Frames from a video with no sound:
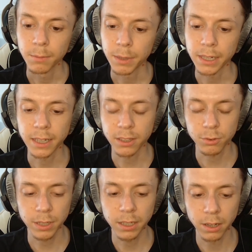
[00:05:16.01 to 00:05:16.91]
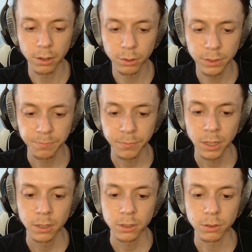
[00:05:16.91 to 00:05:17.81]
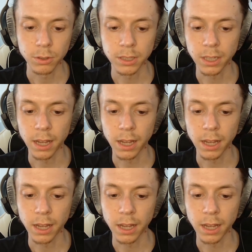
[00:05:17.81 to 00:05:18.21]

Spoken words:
but it gets really close. So it